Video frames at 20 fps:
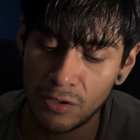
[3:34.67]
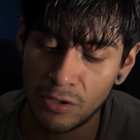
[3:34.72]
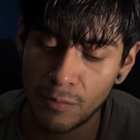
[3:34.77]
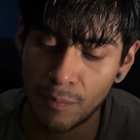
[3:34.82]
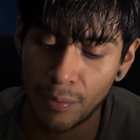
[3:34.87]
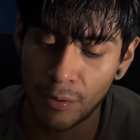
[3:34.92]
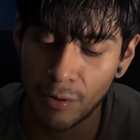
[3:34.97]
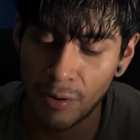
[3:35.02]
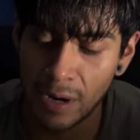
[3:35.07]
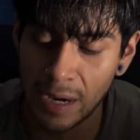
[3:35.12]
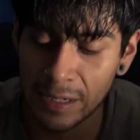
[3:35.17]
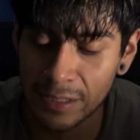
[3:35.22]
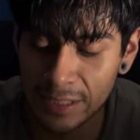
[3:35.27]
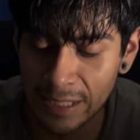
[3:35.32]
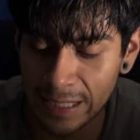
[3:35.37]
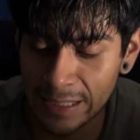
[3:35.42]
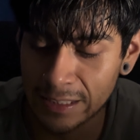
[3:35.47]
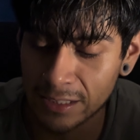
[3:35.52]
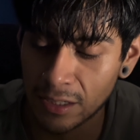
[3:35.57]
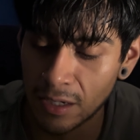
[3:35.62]
to
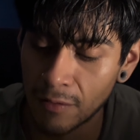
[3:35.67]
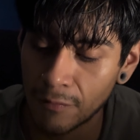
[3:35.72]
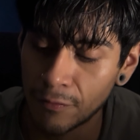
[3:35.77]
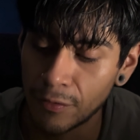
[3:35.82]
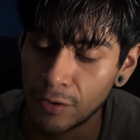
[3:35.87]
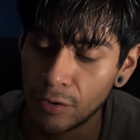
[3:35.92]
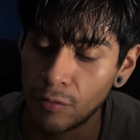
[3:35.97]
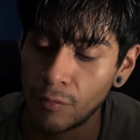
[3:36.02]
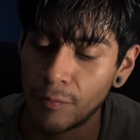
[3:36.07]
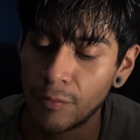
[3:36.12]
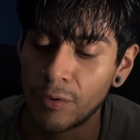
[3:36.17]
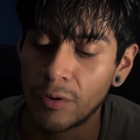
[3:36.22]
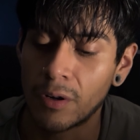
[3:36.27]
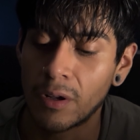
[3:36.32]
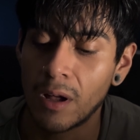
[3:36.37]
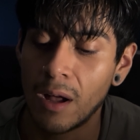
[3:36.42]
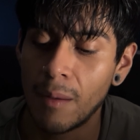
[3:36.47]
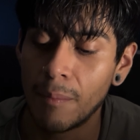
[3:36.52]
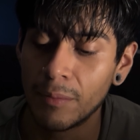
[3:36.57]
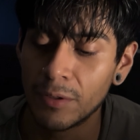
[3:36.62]
prioritize comfort over
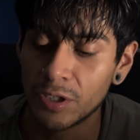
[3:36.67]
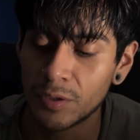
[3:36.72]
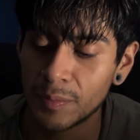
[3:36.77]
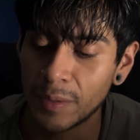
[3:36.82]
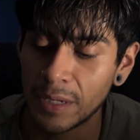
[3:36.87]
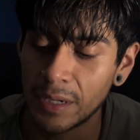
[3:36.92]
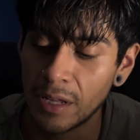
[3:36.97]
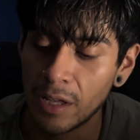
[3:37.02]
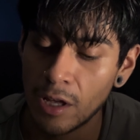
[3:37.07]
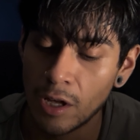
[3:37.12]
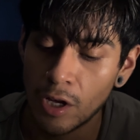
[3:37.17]
accomplishment,